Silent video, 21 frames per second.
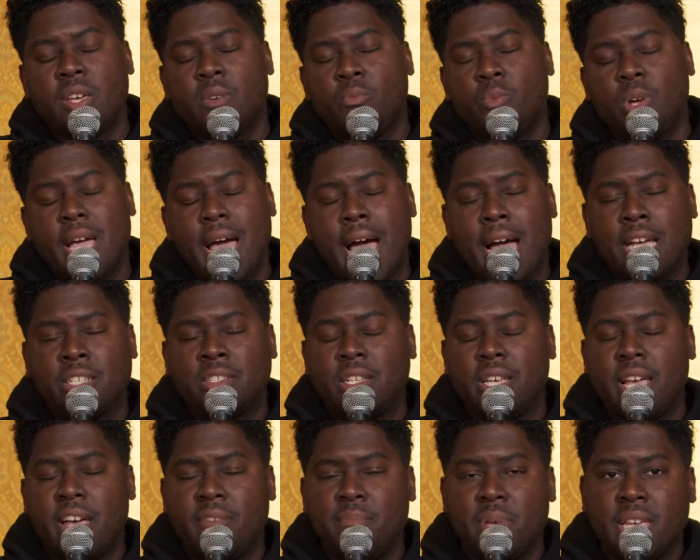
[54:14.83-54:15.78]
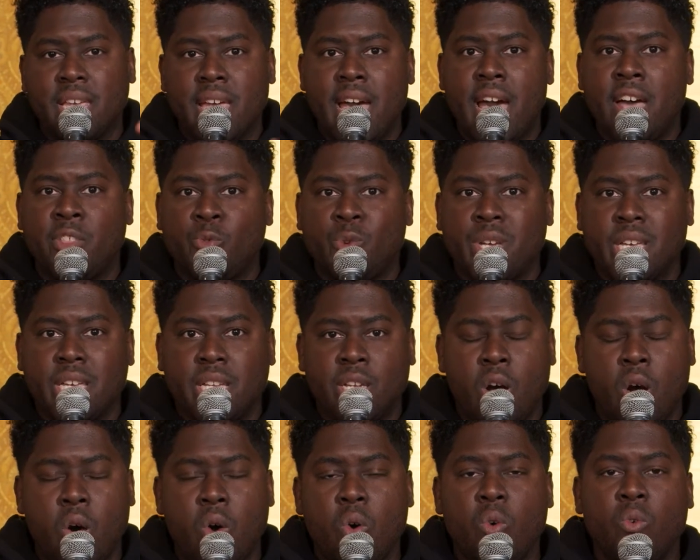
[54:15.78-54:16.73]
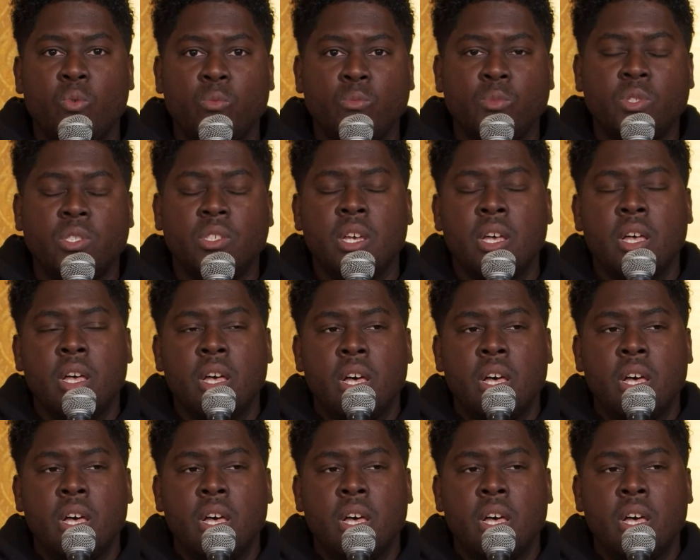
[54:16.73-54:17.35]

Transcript: and we actually have been gathering in homes